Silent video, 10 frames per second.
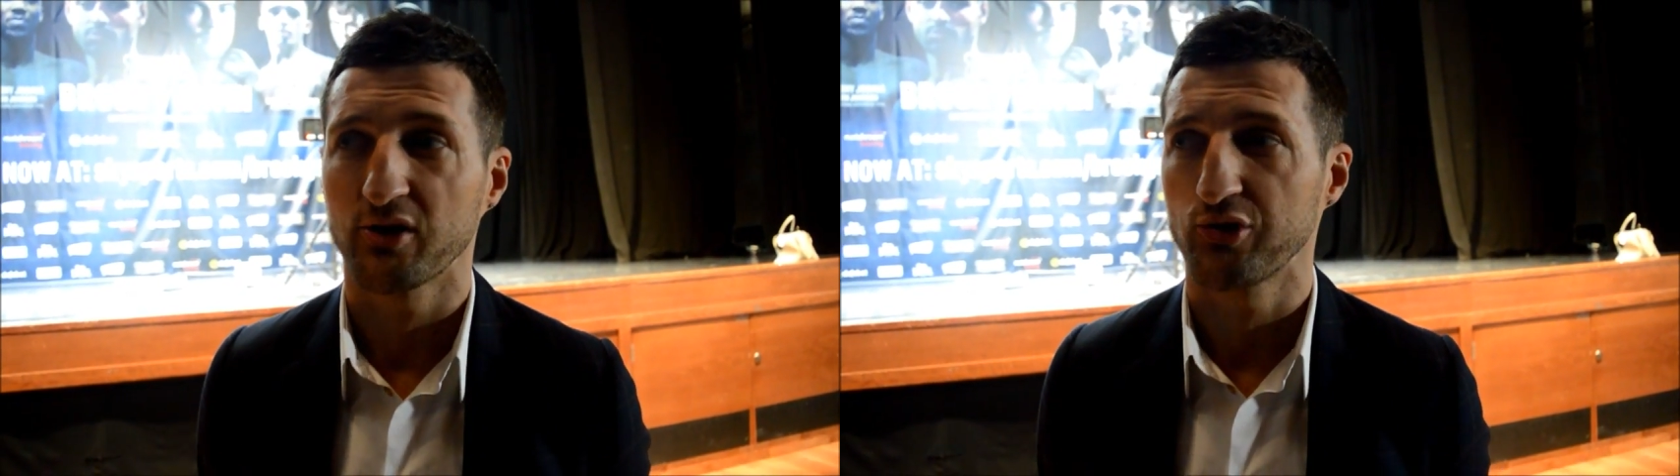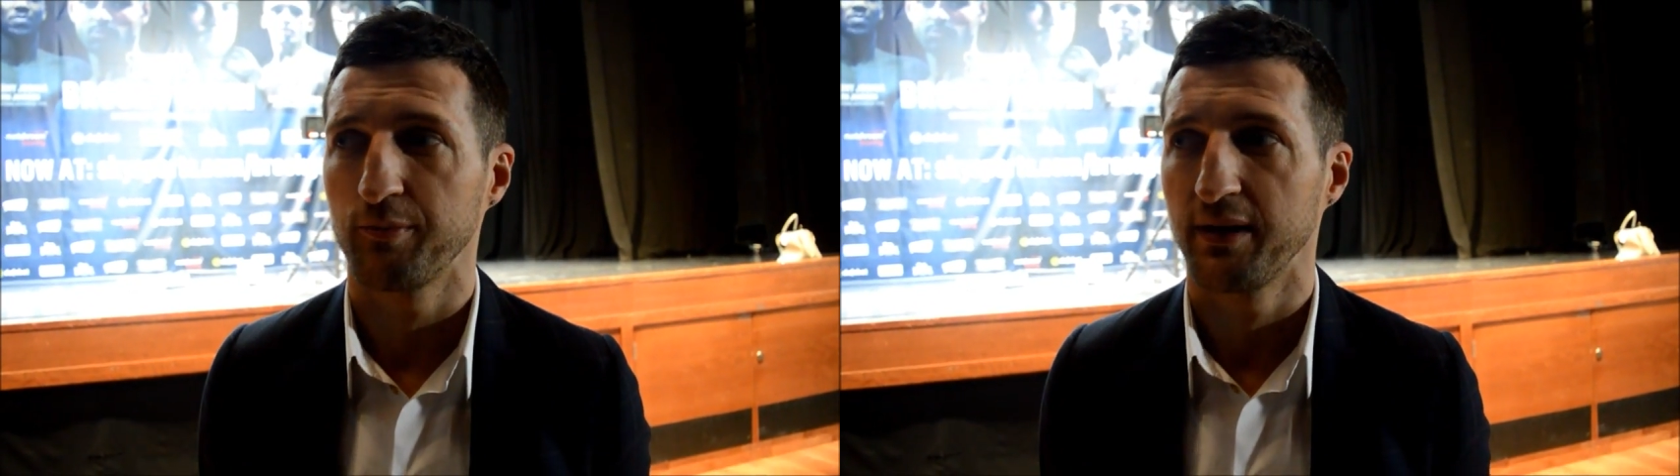
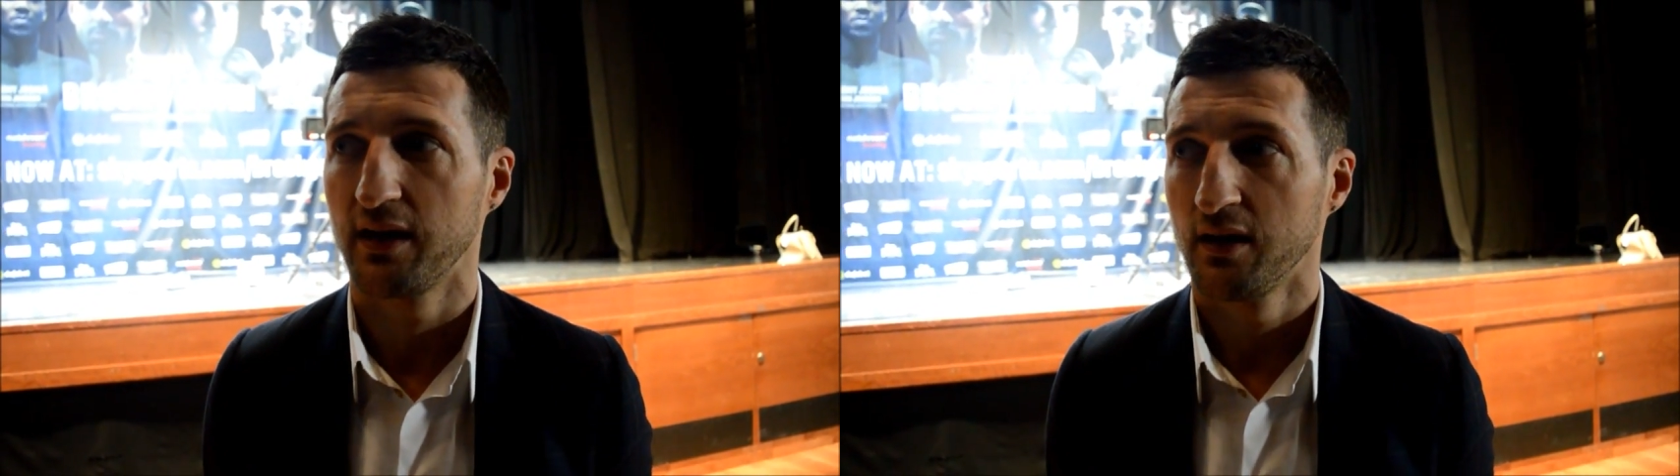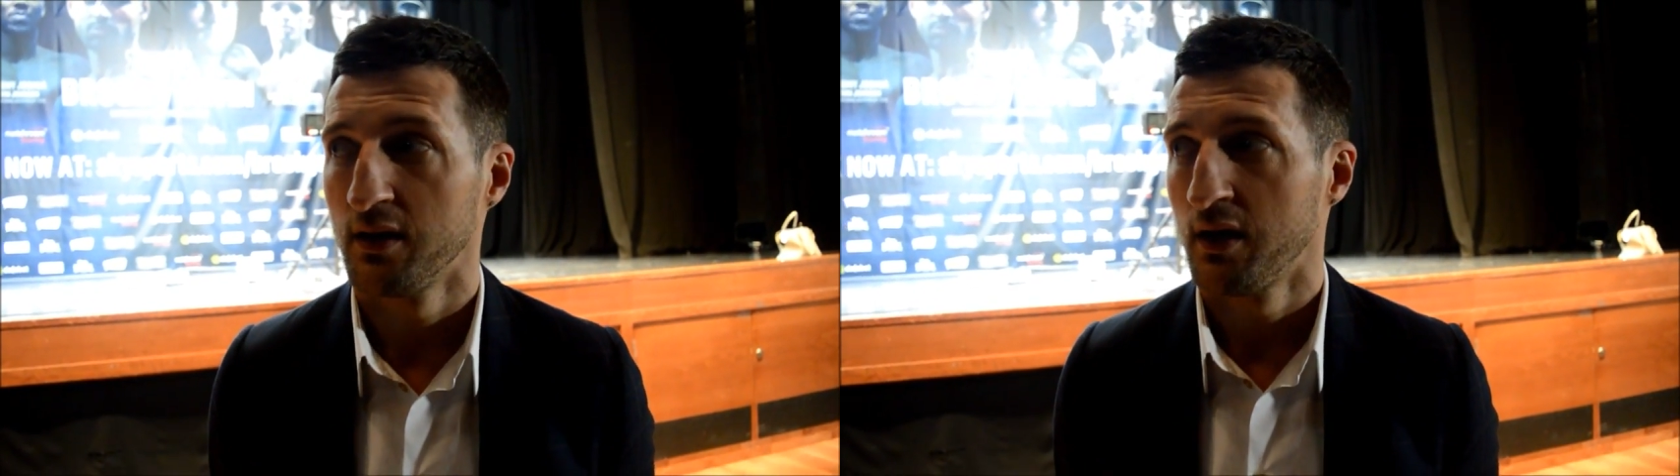trumpet.
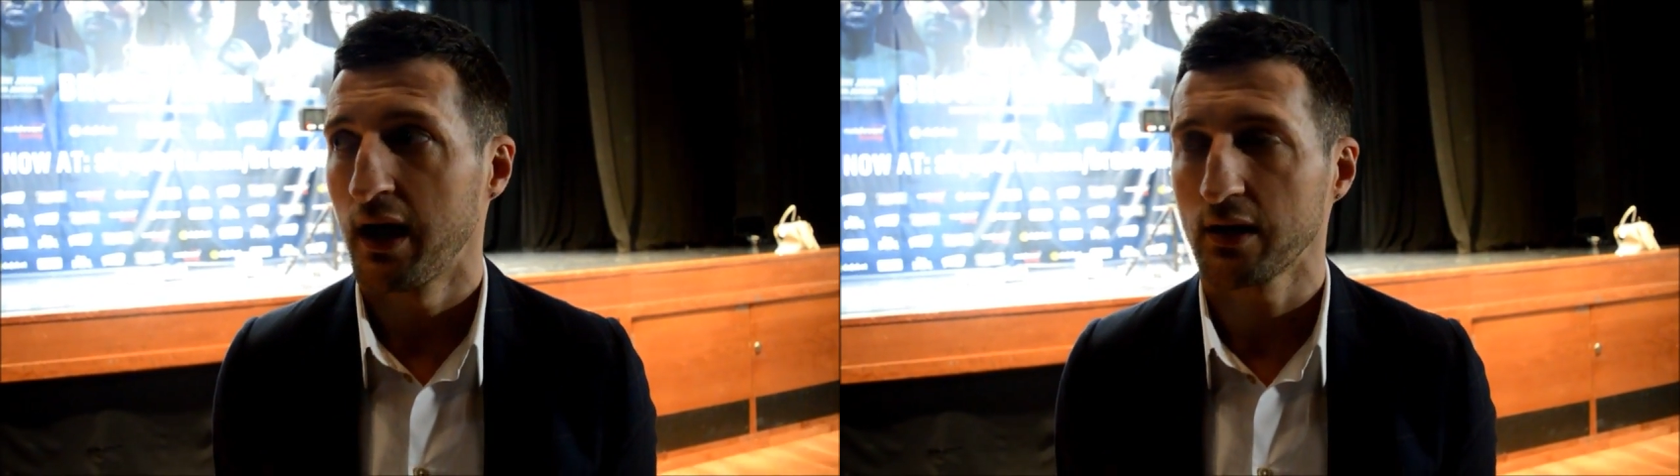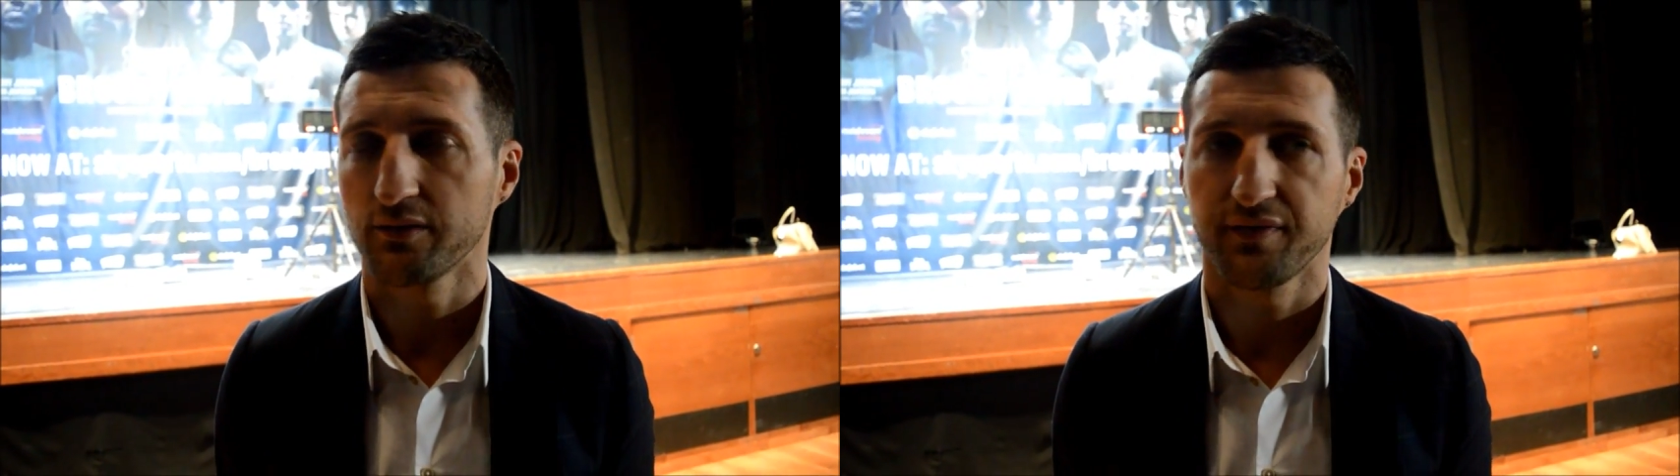
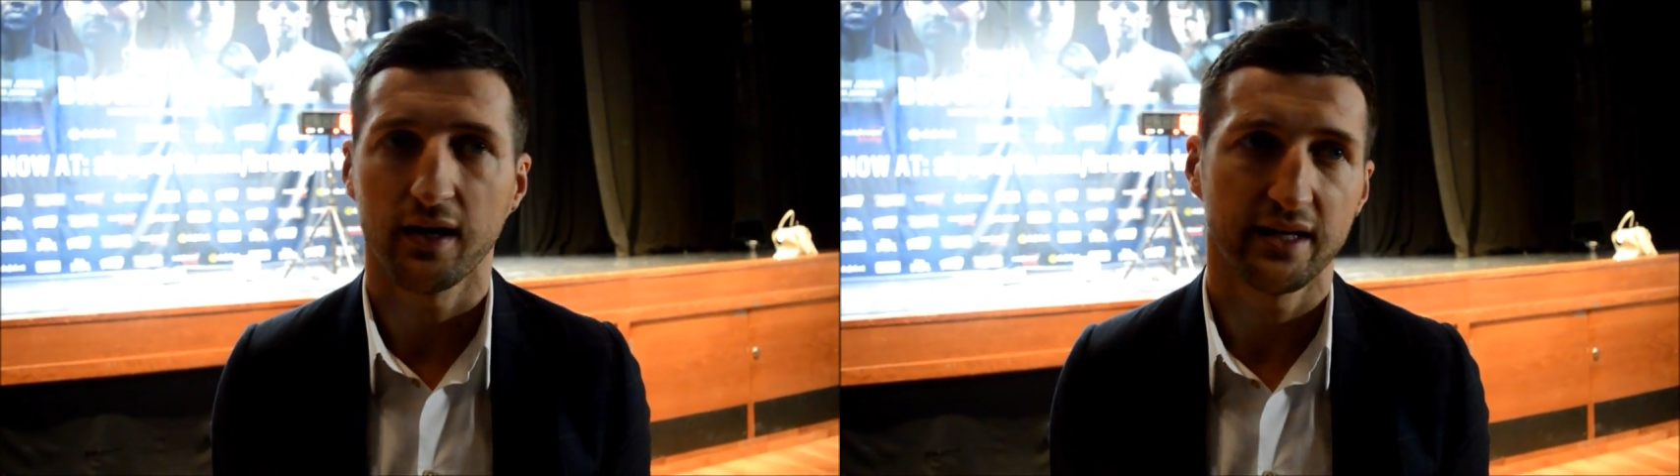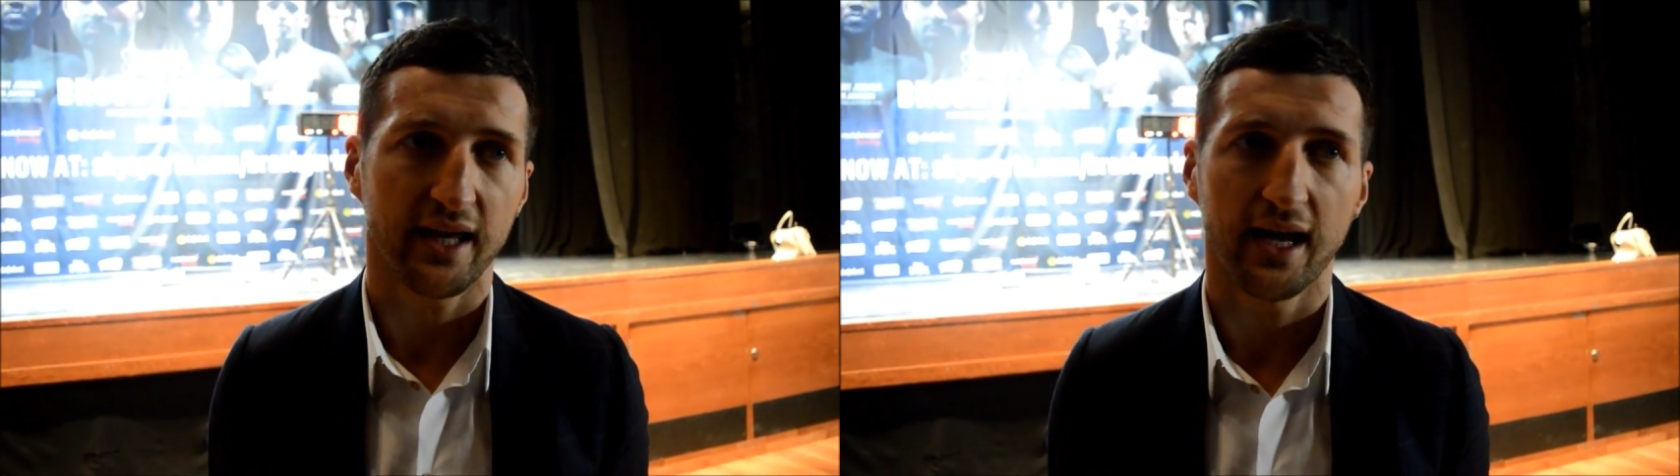I could
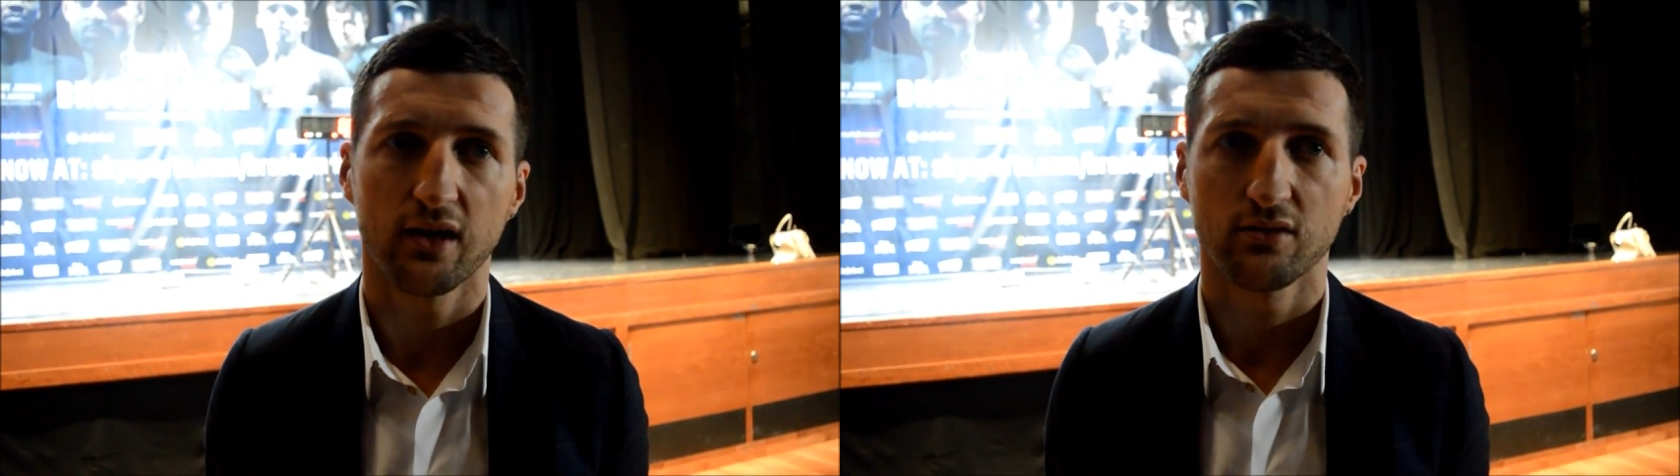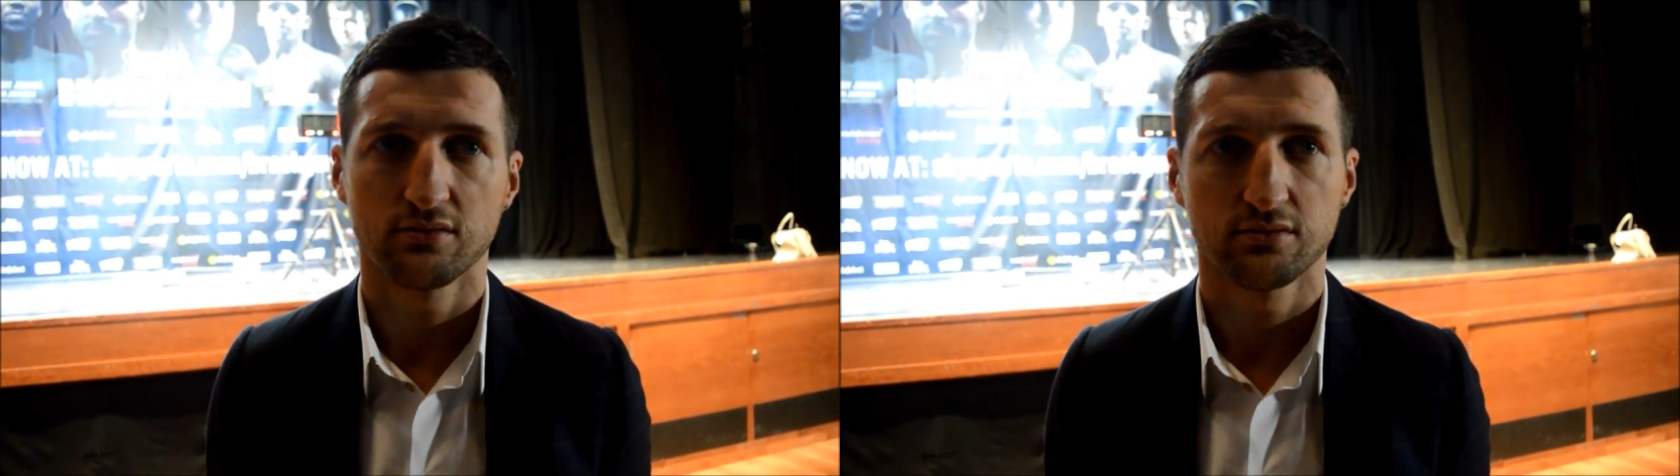fight Degale,